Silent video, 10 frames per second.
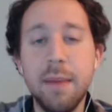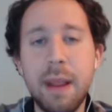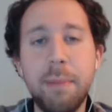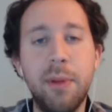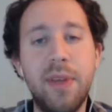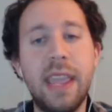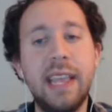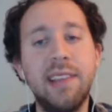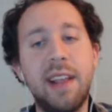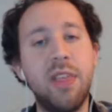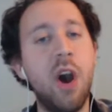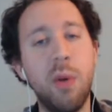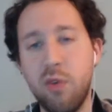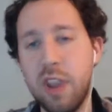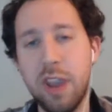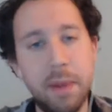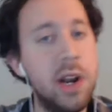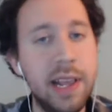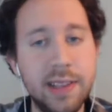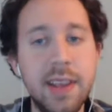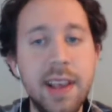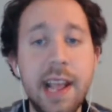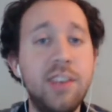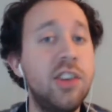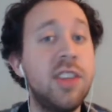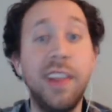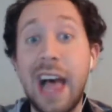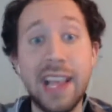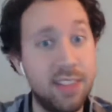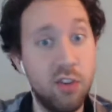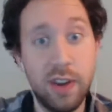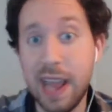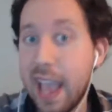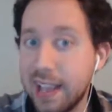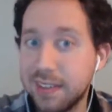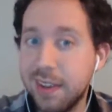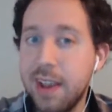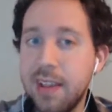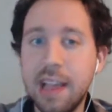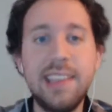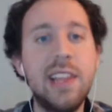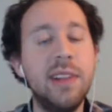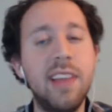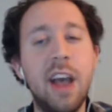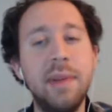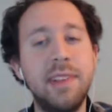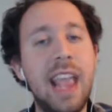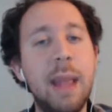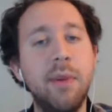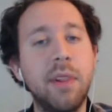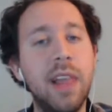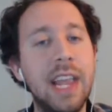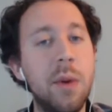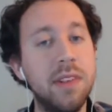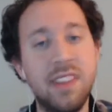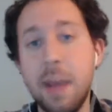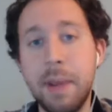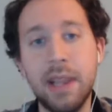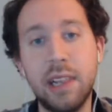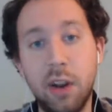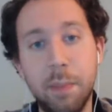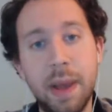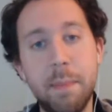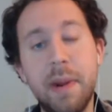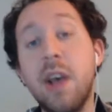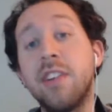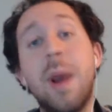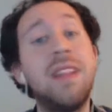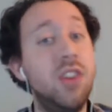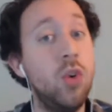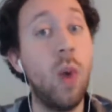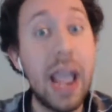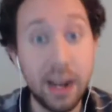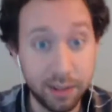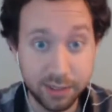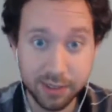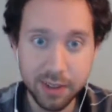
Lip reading: People are thinking like, 3 immunities. It's just the last 3 days. That's the only time his game looked like it was dipping a little bit. But he also had 2 idols.